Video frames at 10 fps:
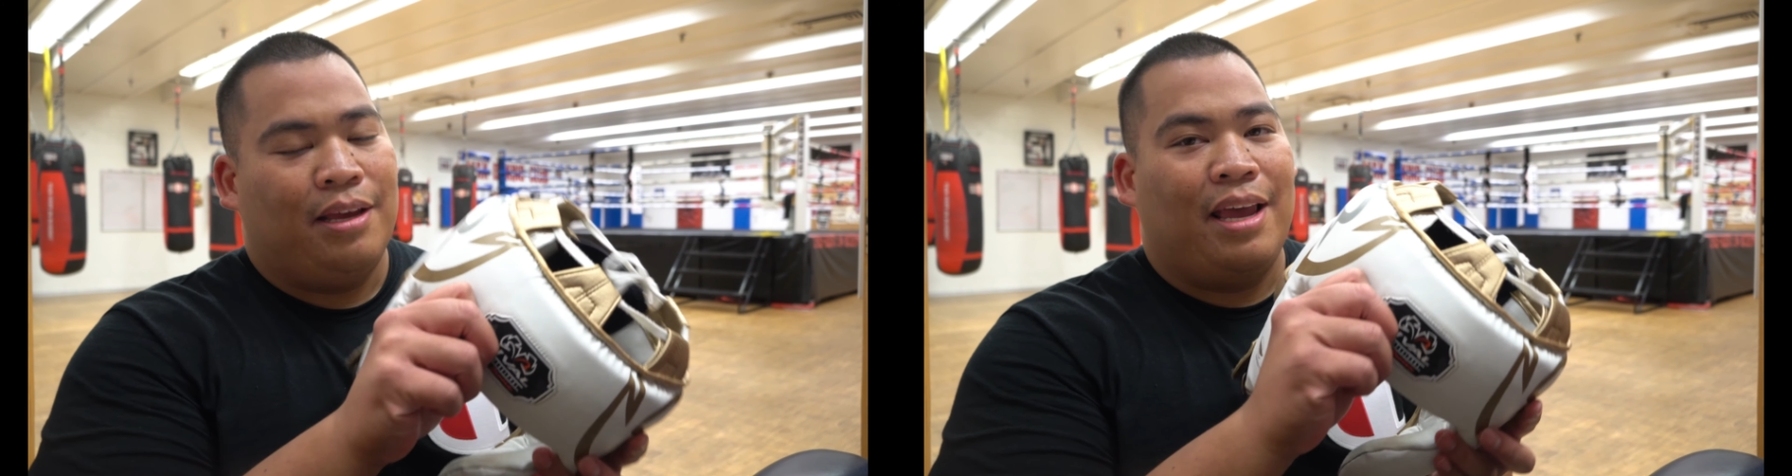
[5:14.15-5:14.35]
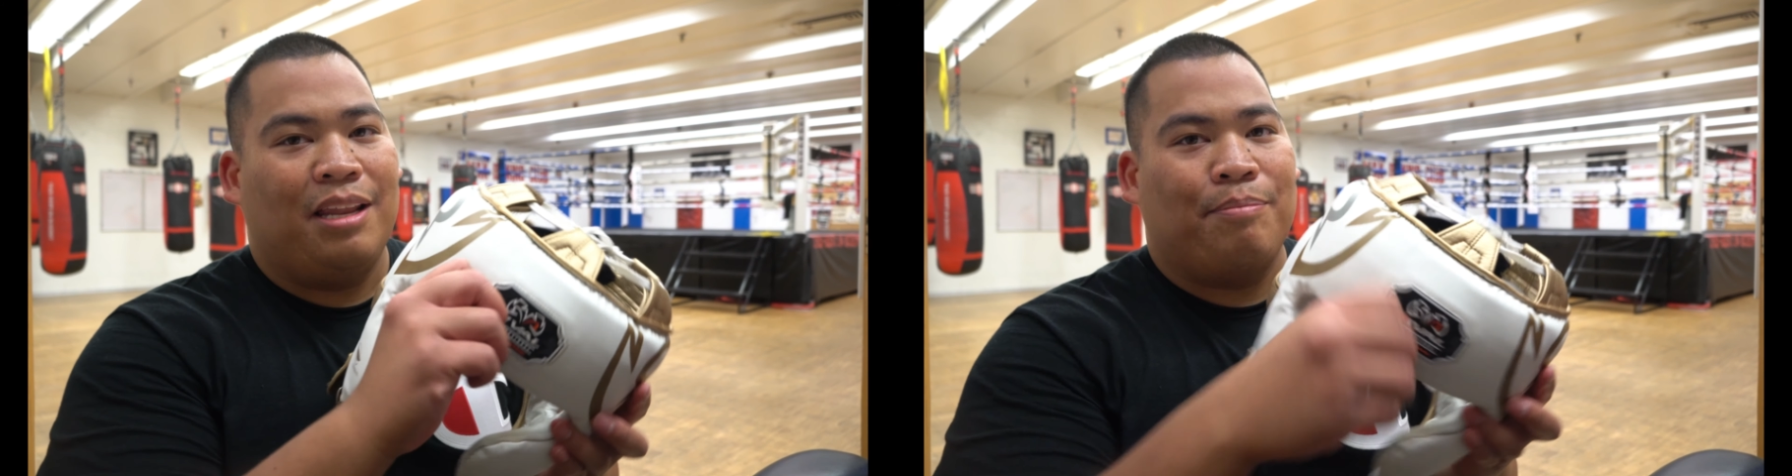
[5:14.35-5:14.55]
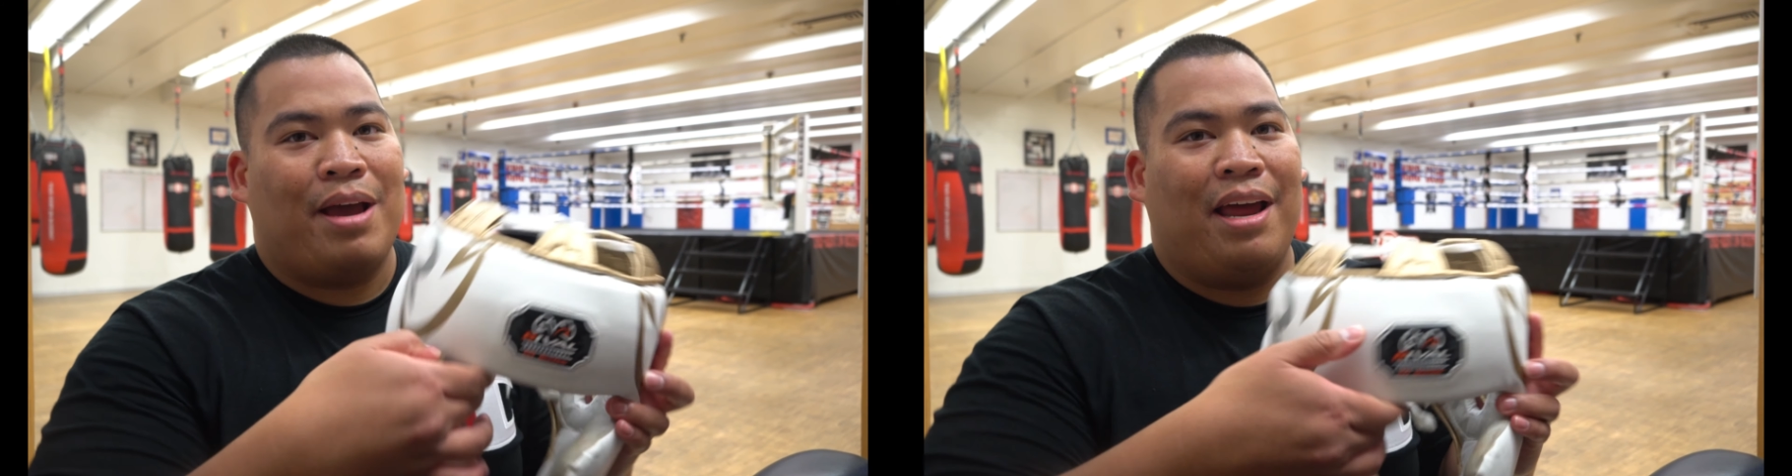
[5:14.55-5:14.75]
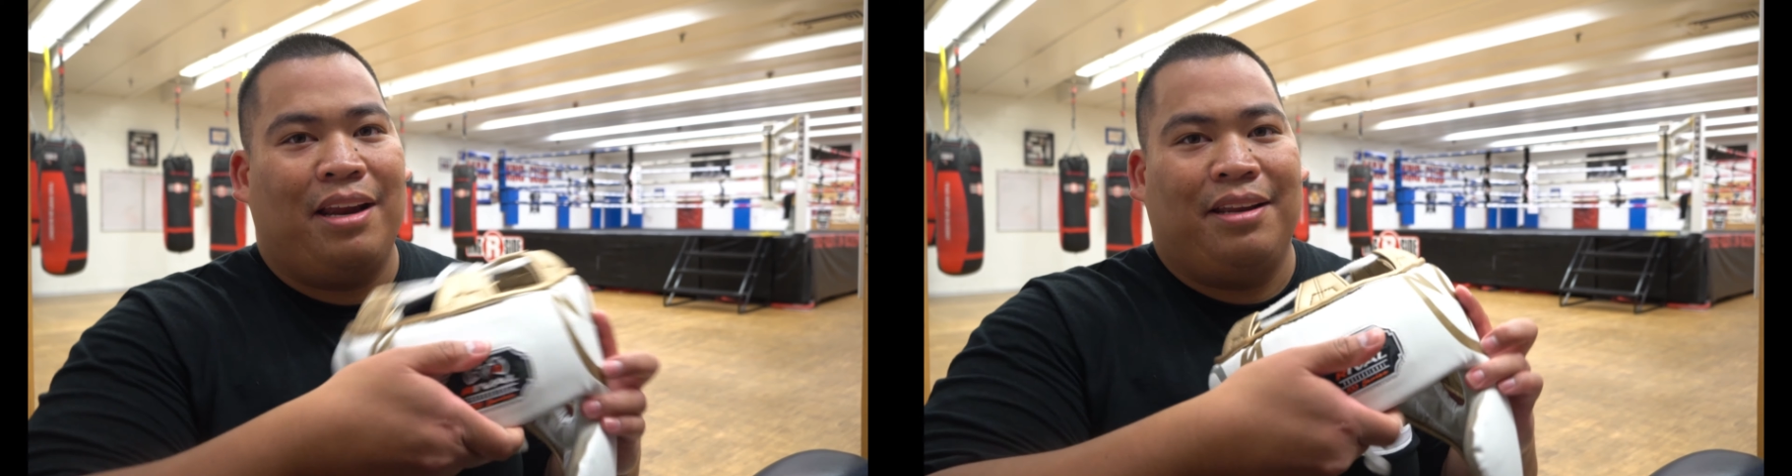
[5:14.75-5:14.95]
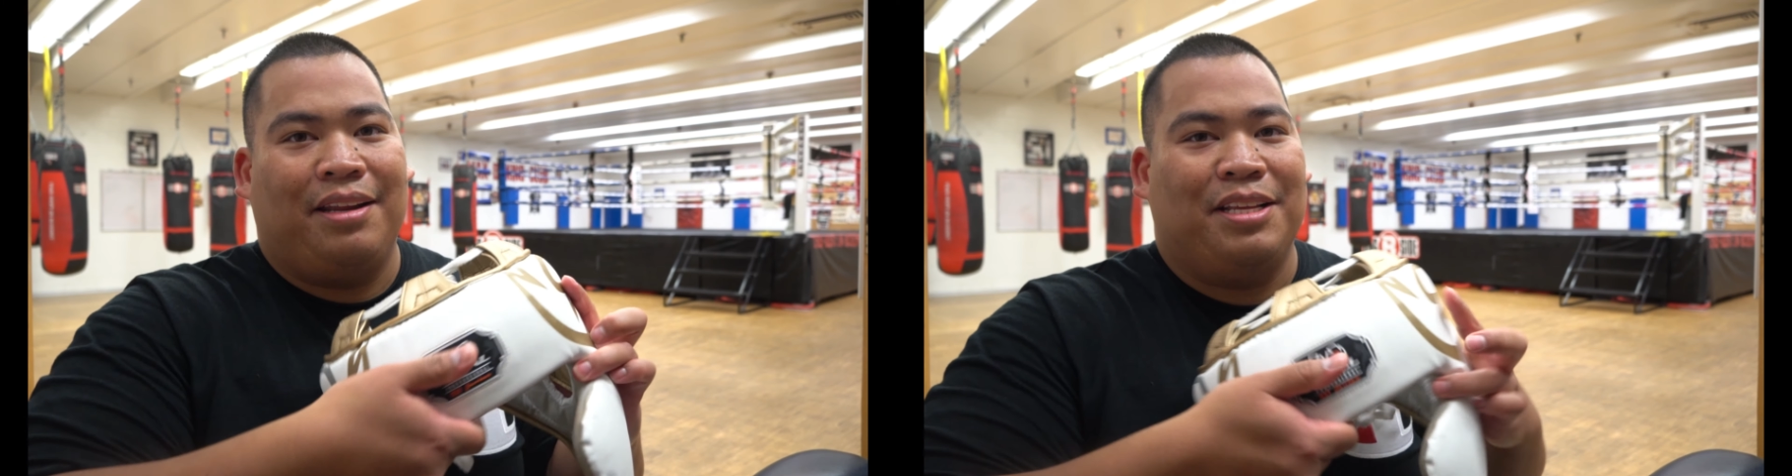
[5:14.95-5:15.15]
And the padding
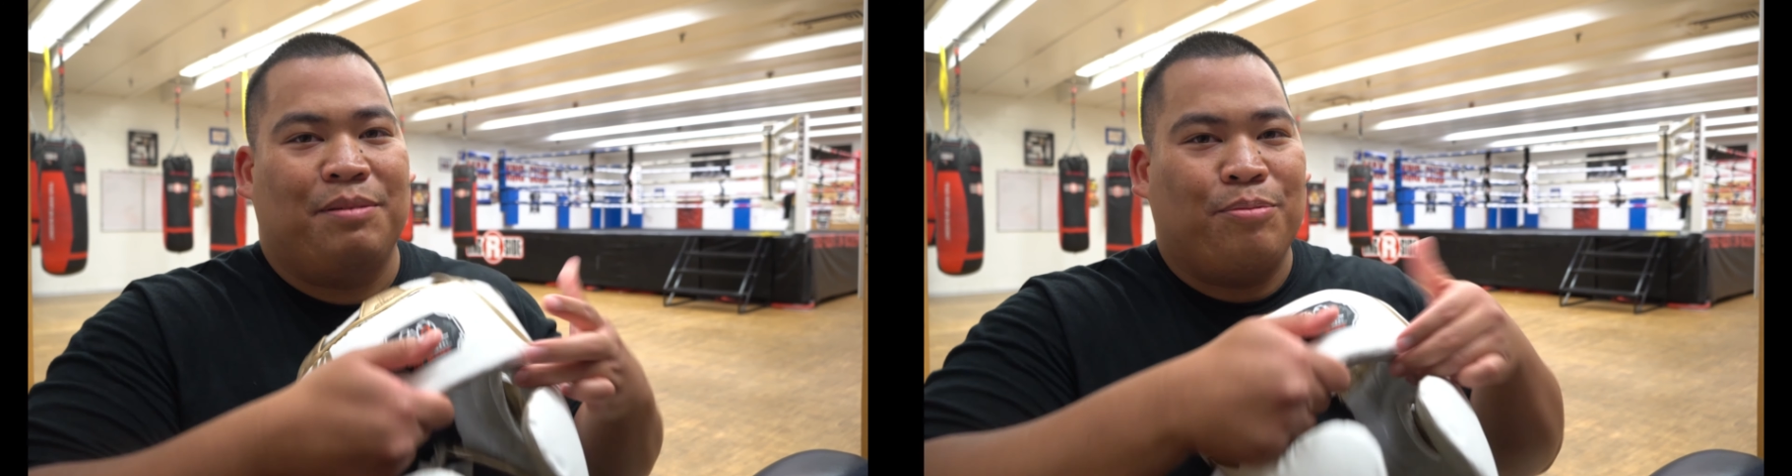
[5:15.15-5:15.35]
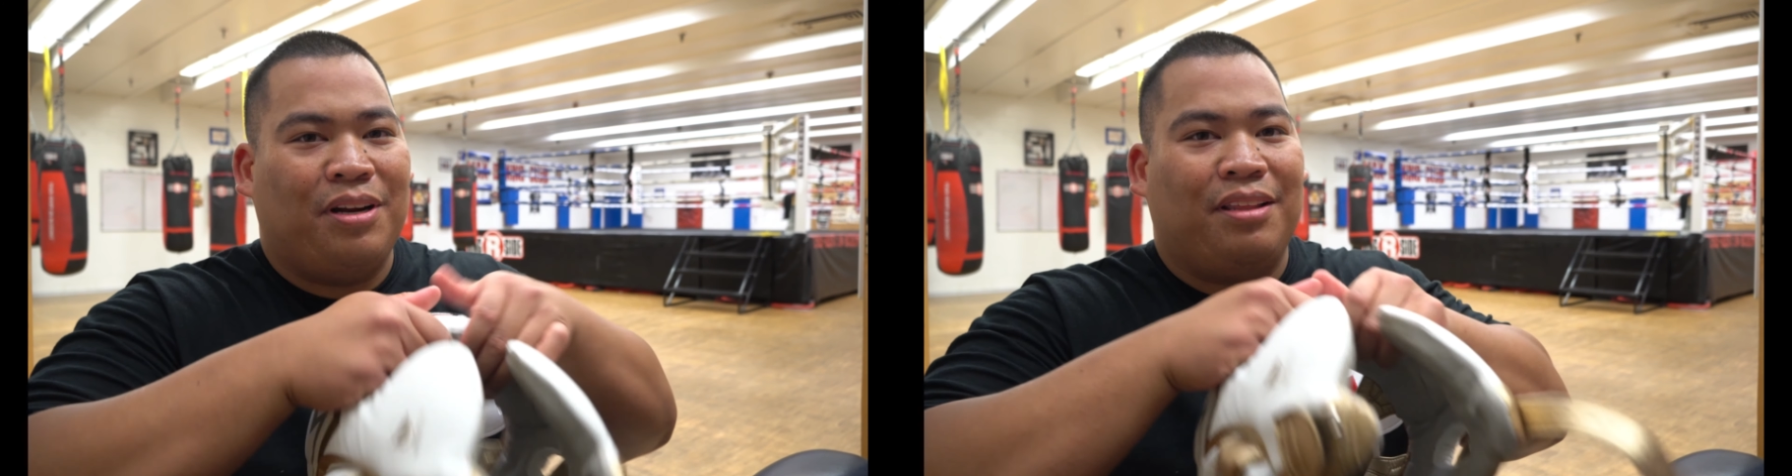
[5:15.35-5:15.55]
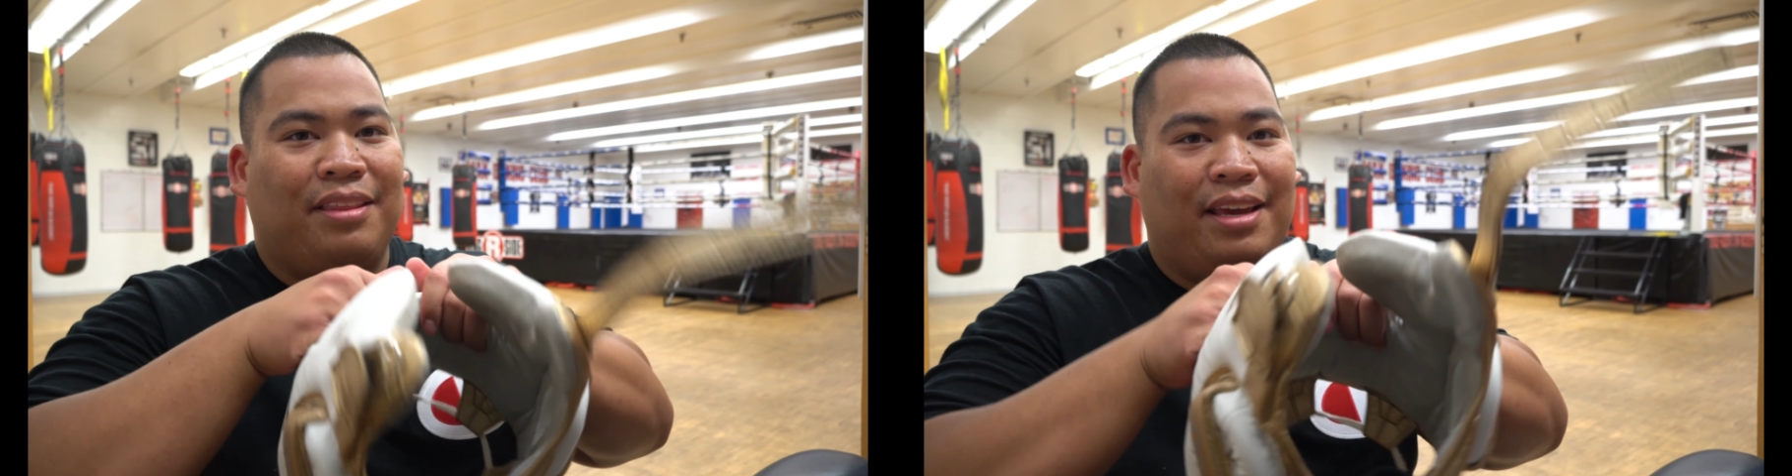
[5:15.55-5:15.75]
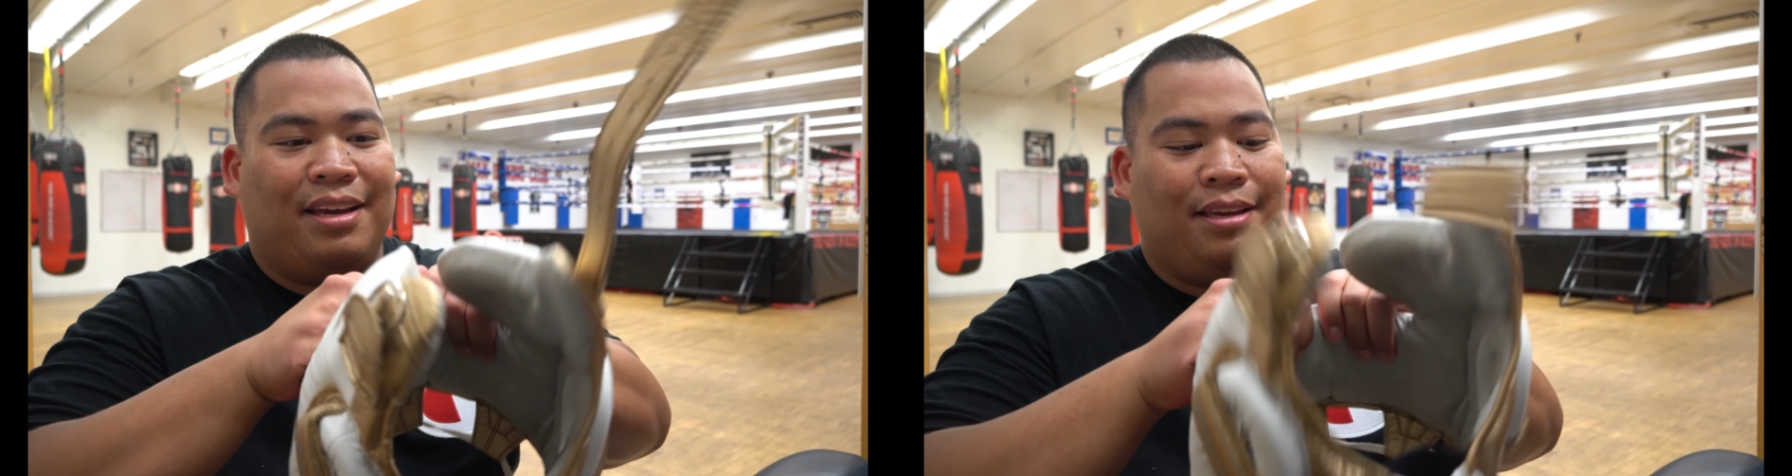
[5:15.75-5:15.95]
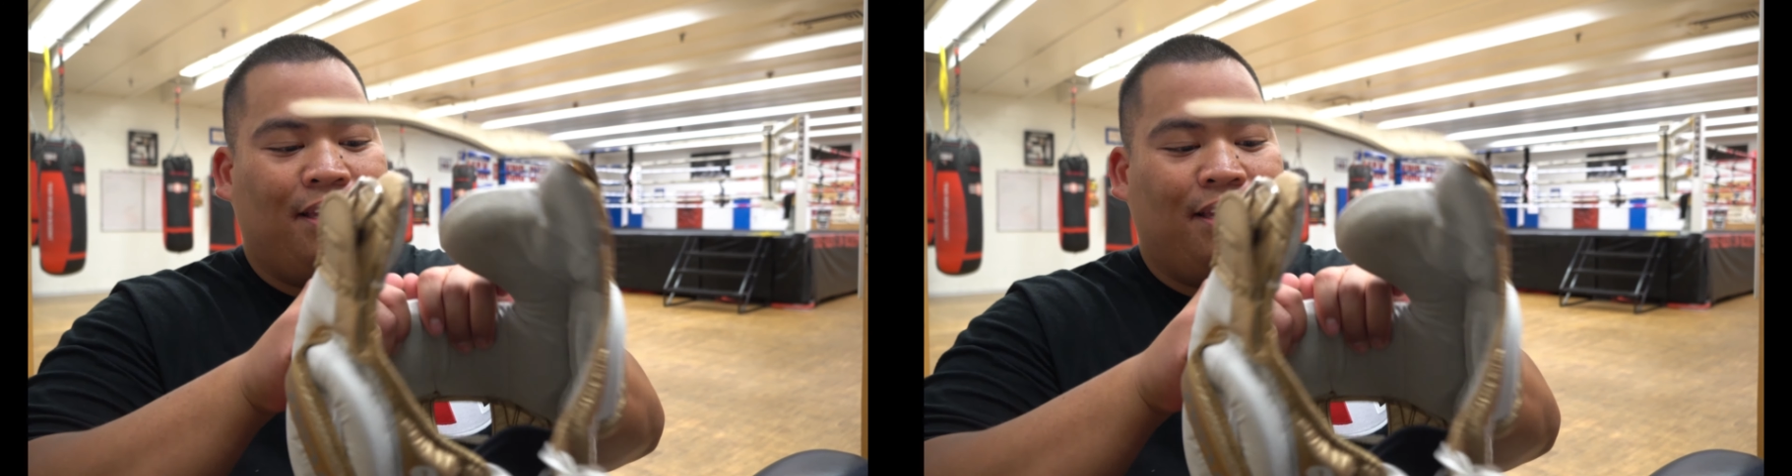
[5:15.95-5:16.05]
in it is pretty thick,